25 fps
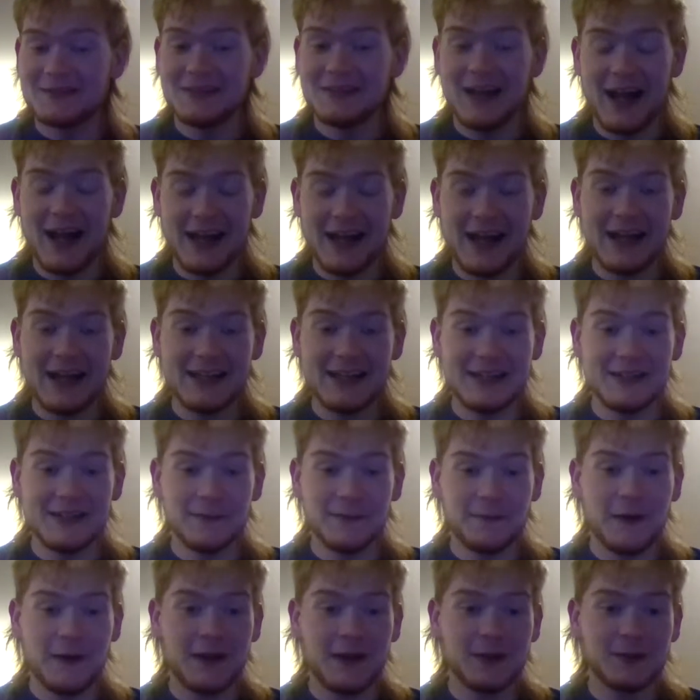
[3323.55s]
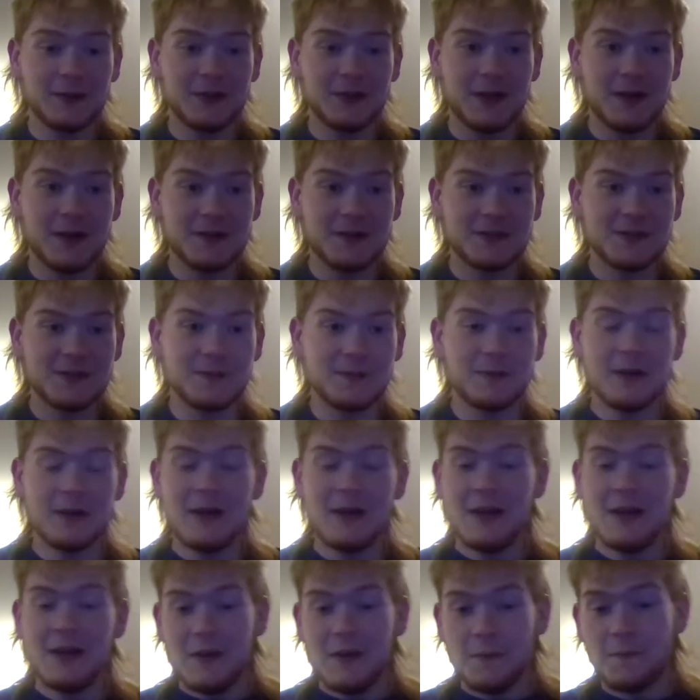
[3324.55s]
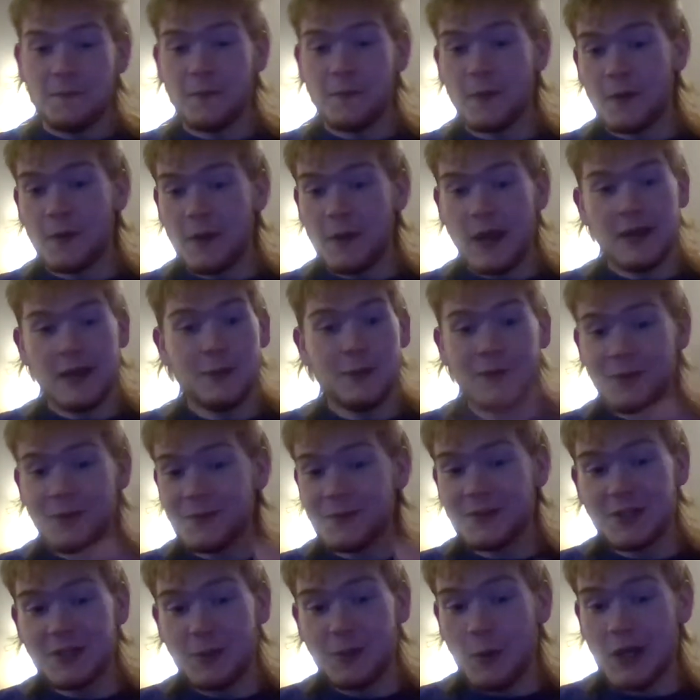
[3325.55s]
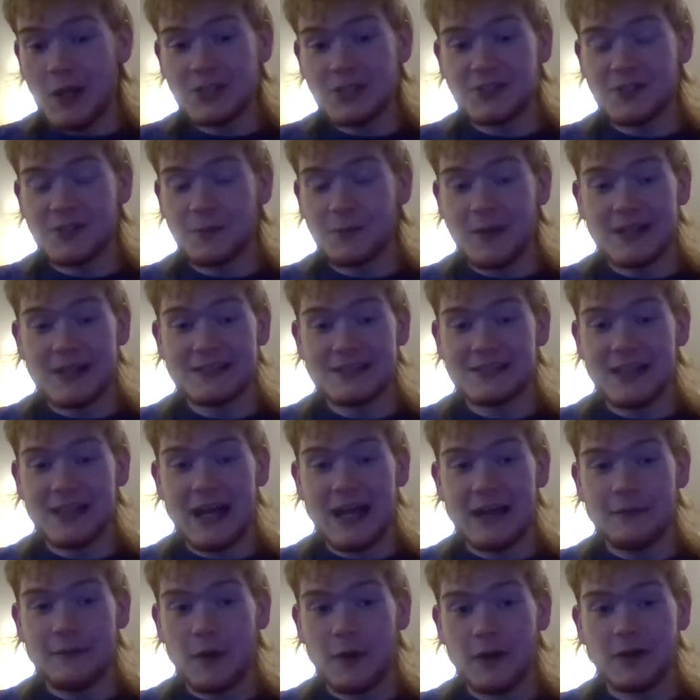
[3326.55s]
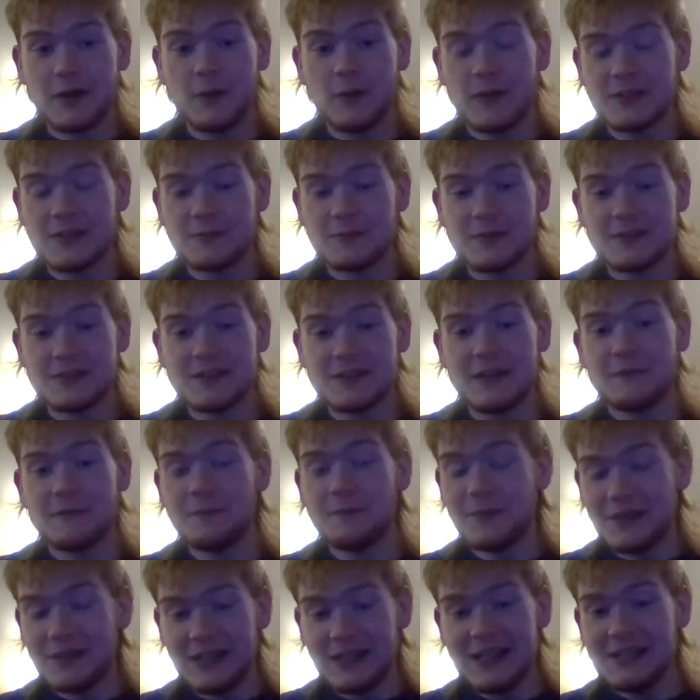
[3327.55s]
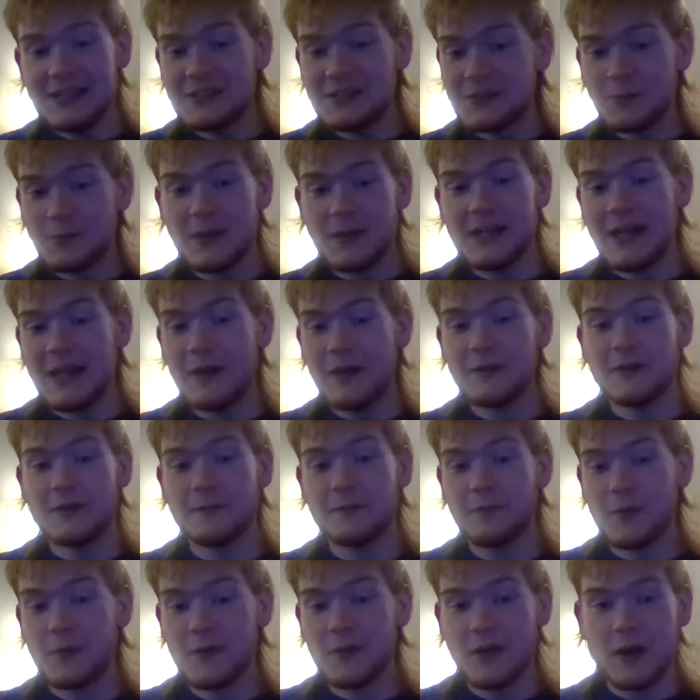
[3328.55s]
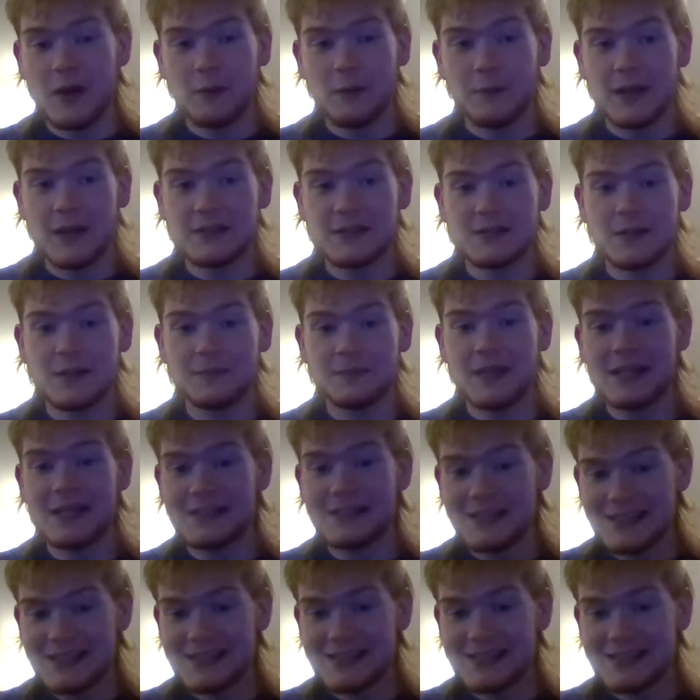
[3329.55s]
I need to follow along. So for anyone who's going to watch the race live, ARCA West Race Live, please tweet out your race updates.